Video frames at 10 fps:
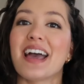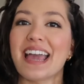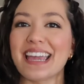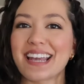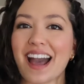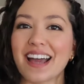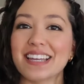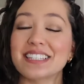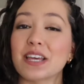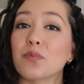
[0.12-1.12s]
Hey
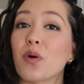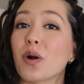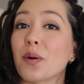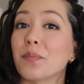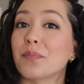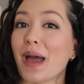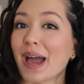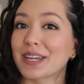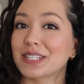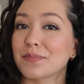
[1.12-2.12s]
guys and welcome
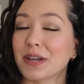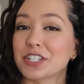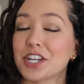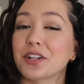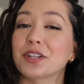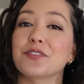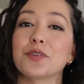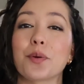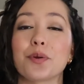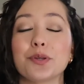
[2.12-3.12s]
back to my channel. If
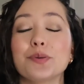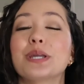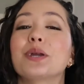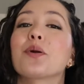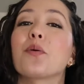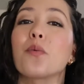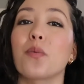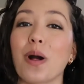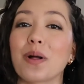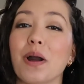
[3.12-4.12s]
you are new here,
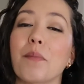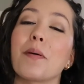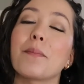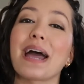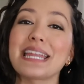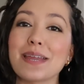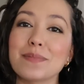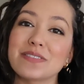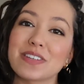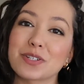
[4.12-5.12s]
welcome. My
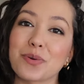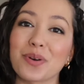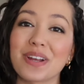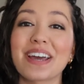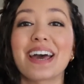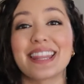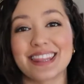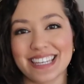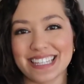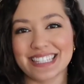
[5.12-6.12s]
name is Victoria
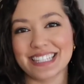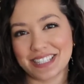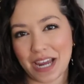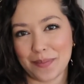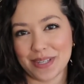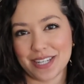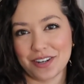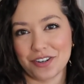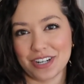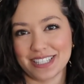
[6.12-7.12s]
and this is Thyme and
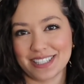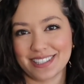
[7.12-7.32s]
Tenderness.